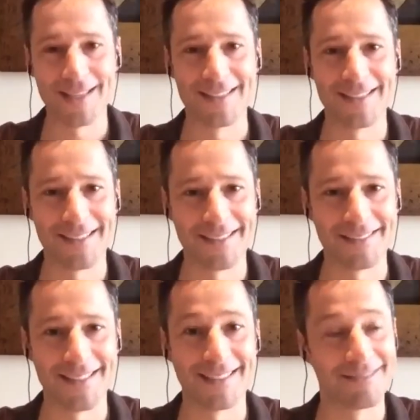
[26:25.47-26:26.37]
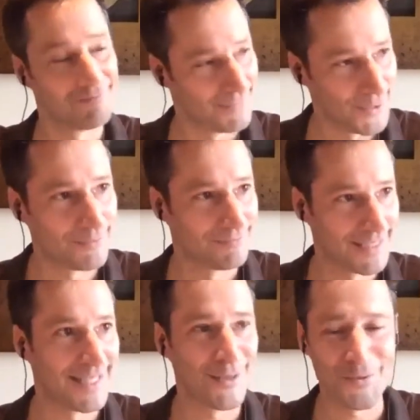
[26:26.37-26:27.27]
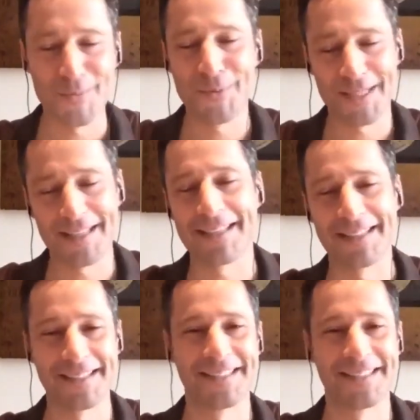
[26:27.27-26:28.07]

that you know that they also appreciate that.